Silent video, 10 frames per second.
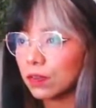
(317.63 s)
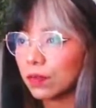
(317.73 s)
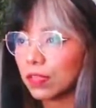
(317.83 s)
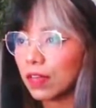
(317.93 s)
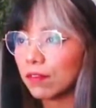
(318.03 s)

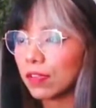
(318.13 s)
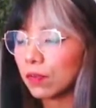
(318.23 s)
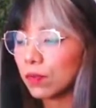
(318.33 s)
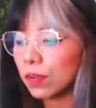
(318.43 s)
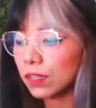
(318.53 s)
We have
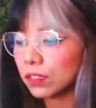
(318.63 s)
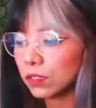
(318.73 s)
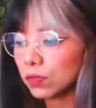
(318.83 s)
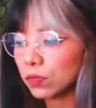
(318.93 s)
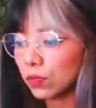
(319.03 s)
a one,
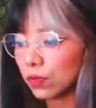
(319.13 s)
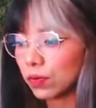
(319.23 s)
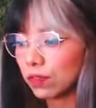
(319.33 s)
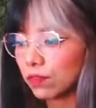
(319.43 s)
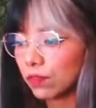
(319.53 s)
two,
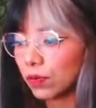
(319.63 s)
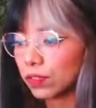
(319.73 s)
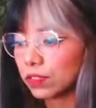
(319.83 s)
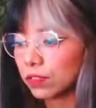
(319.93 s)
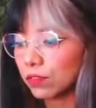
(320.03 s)
three, four
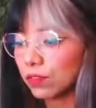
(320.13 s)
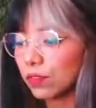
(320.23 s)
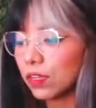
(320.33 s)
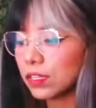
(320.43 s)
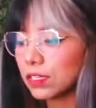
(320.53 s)
to the
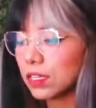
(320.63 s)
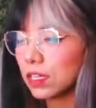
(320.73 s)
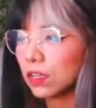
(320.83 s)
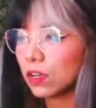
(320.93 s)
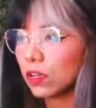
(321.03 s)
front
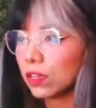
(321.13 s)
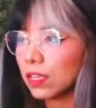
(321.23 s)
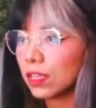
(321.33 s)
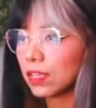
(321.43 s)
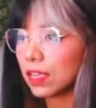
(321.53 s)

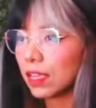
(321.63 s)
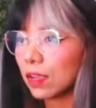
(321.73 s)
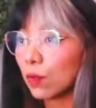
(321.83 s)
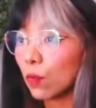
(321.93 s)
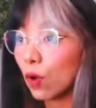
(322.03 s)
calling
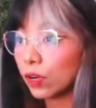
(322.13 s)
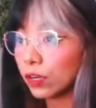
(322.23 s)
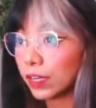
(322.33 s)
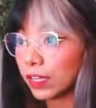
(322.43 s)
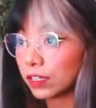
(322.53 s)
a
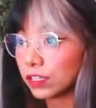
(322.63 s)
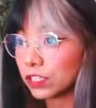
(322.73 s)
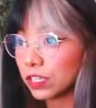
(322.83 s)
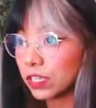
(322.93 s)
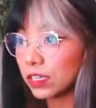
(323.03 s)
water
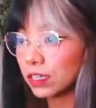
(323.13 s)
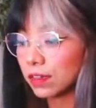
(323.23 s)
energy.